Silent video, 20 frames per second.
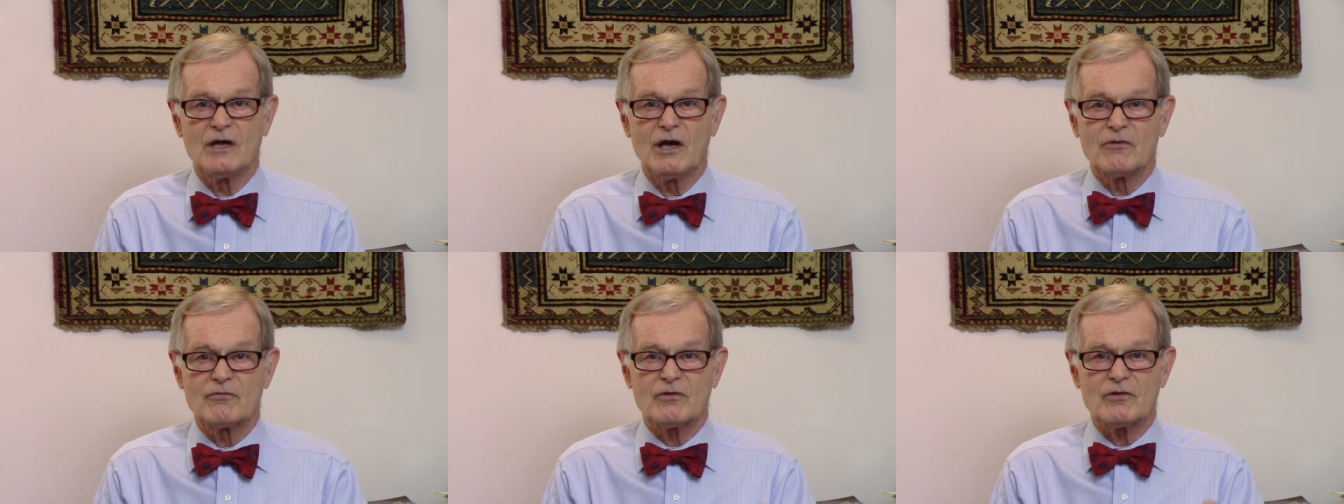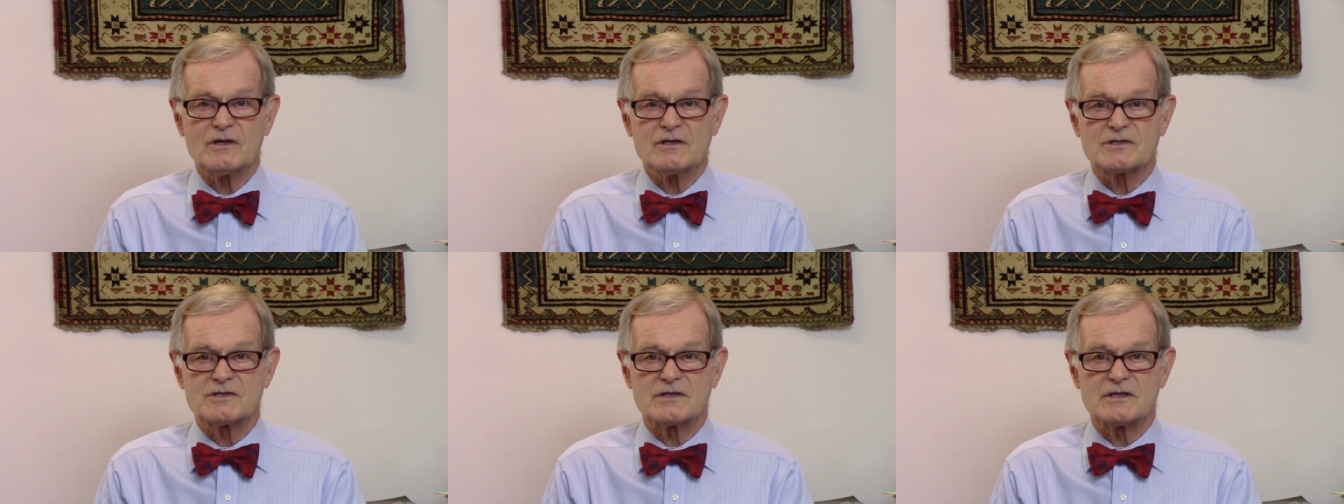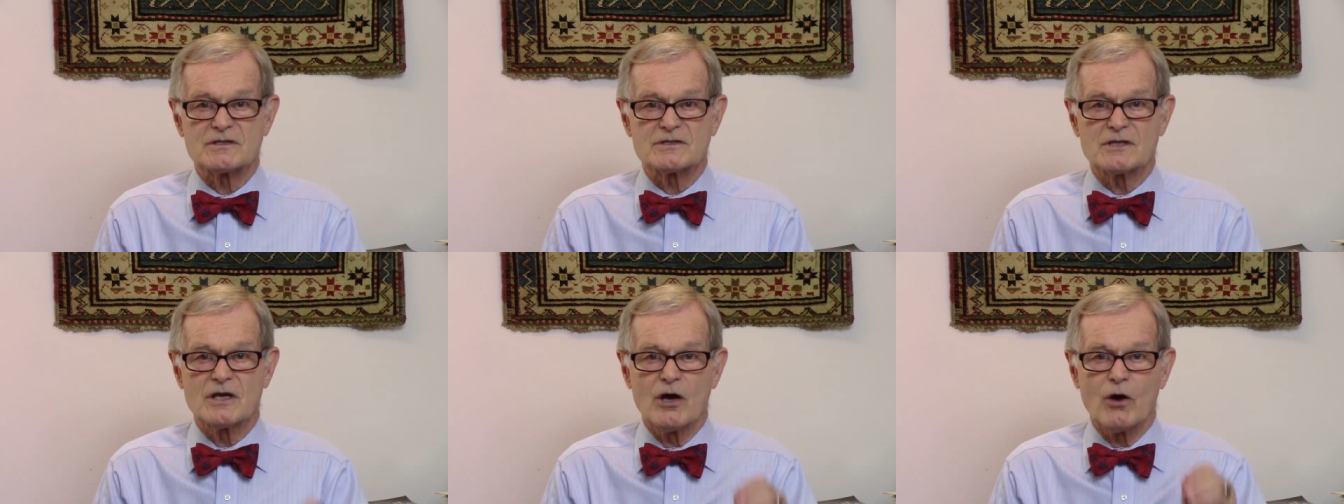For
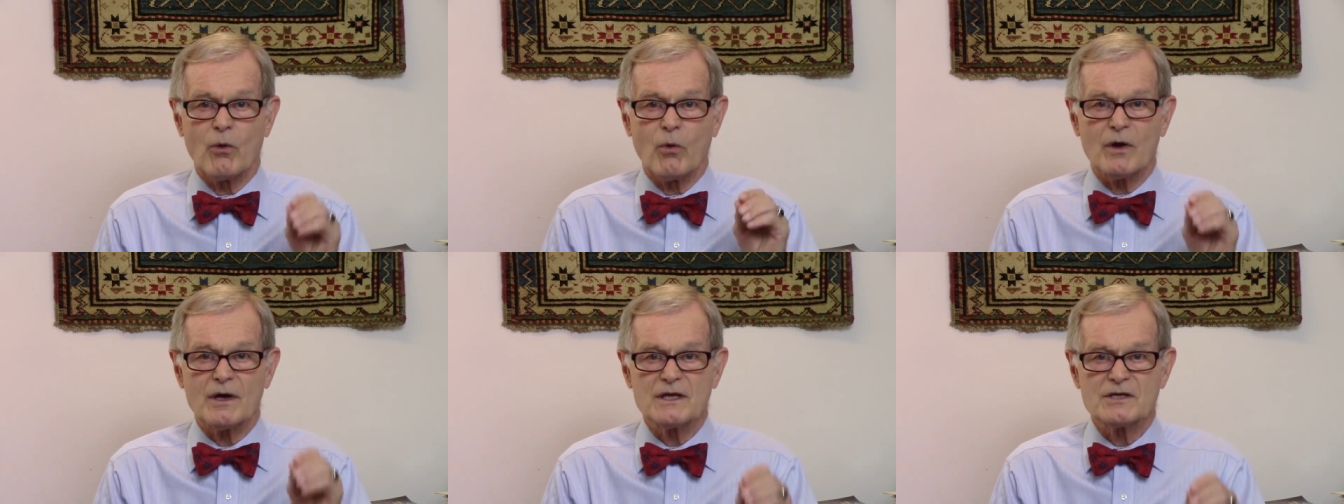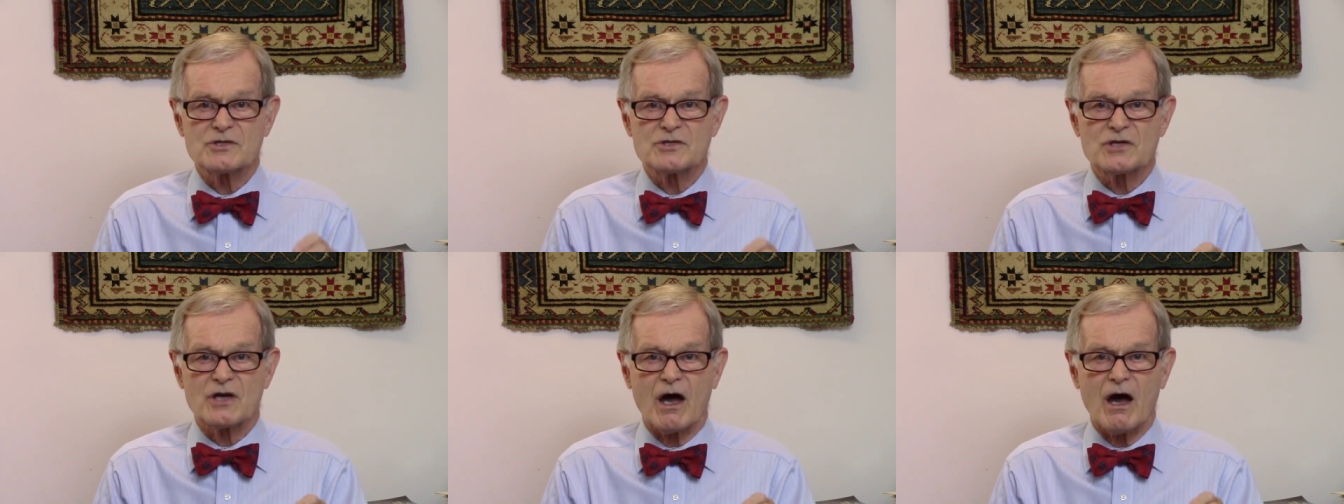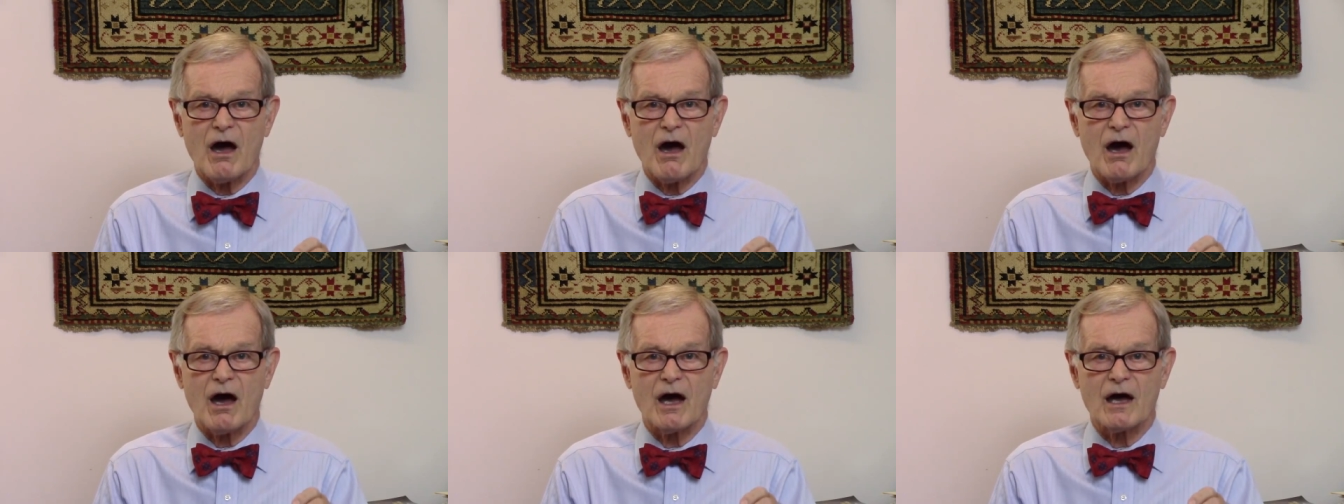instance, what is
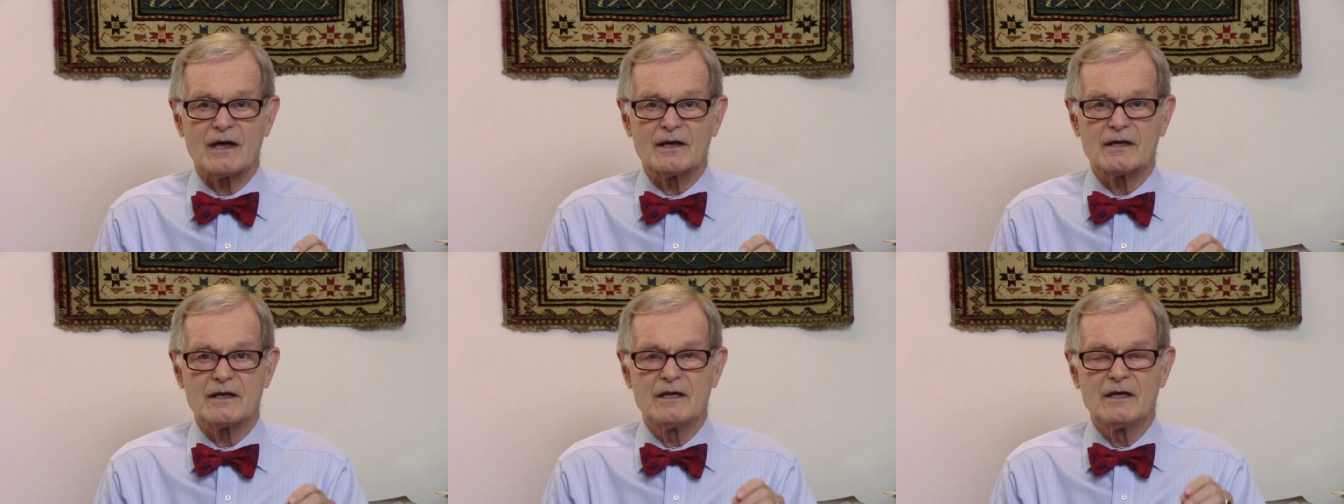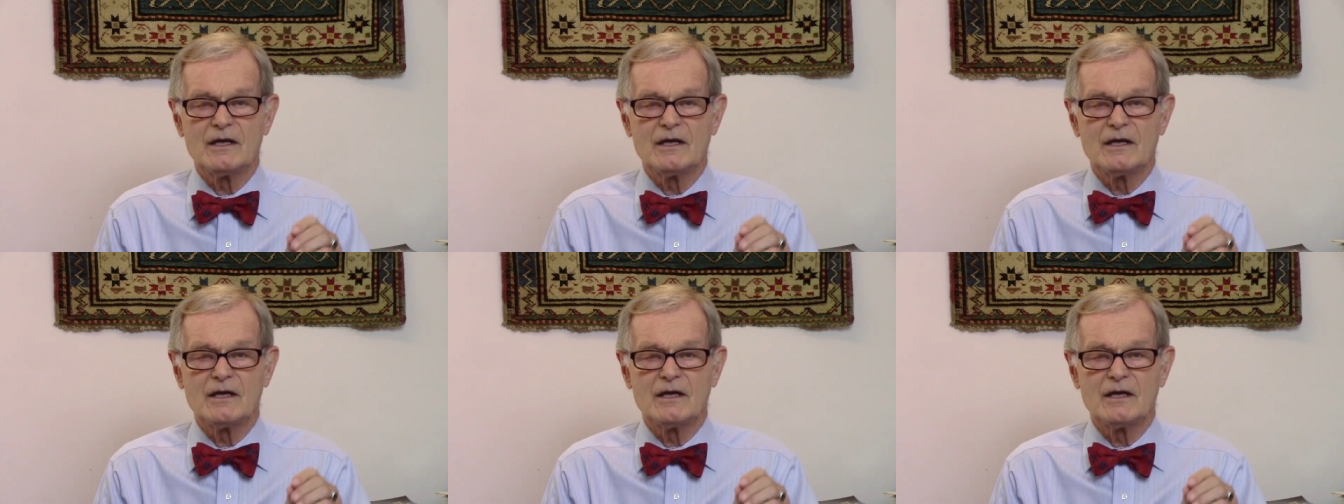jihad?